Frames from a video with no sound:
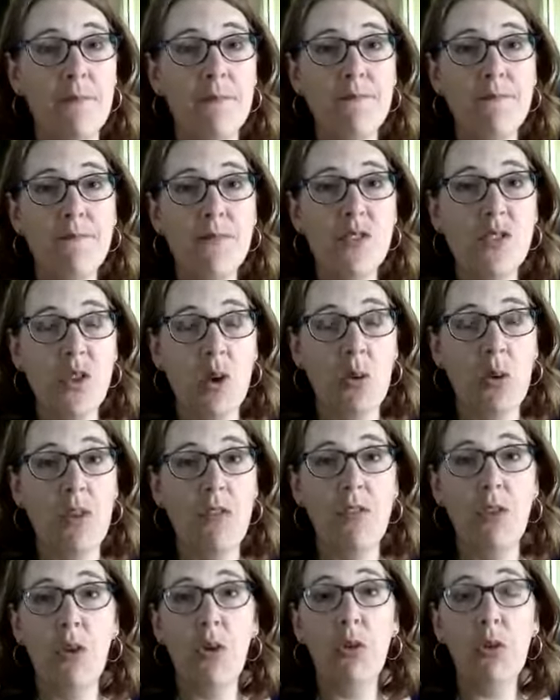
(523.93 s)
So if
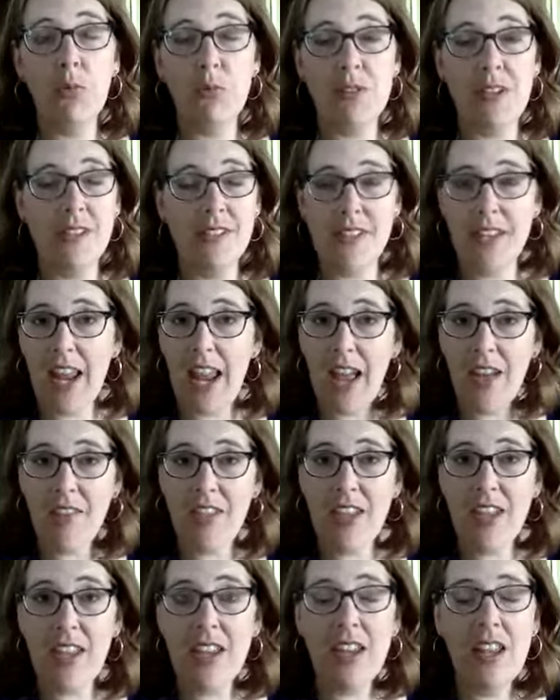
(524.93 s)
your group doesn't have
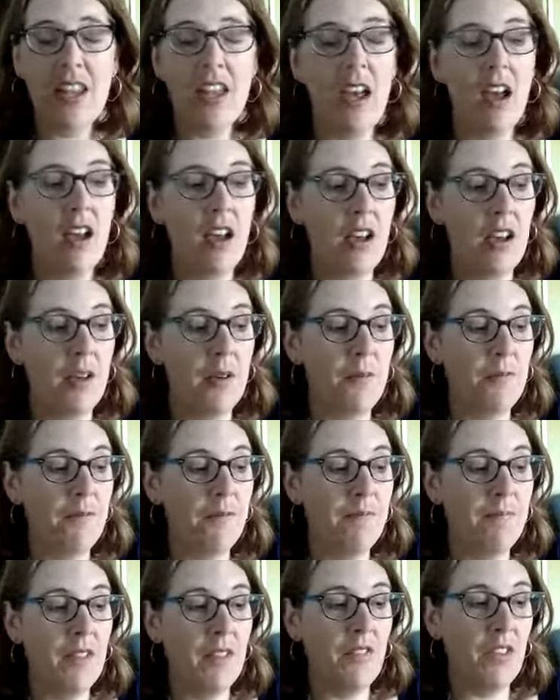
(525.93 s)
it,
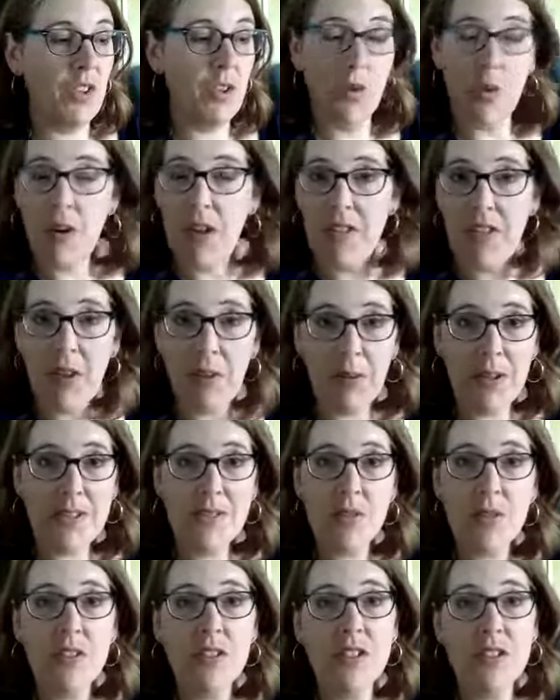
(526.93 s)
if you don't have that
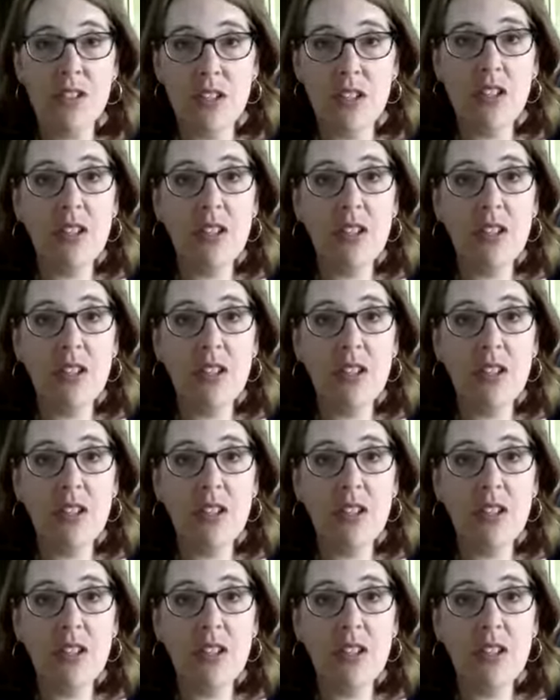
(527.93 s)
resource,